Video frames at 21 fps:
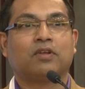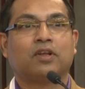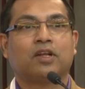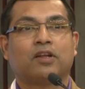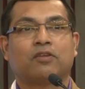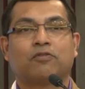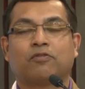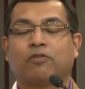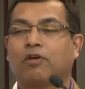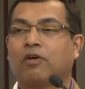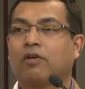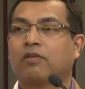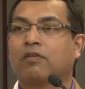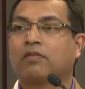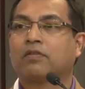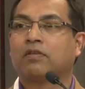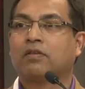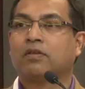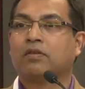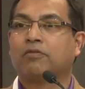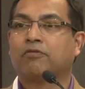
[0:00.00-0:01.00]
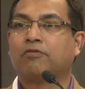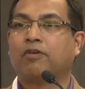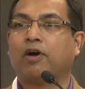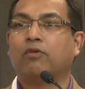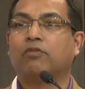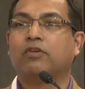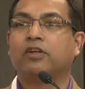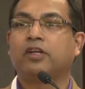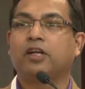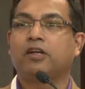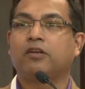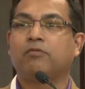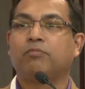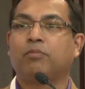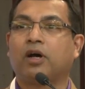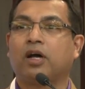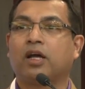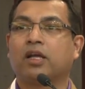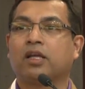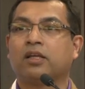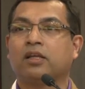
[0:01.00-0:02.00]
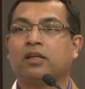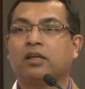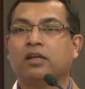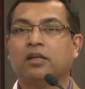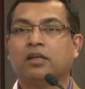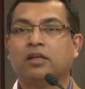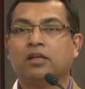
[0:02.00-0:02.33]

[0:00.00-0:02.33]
it was founded by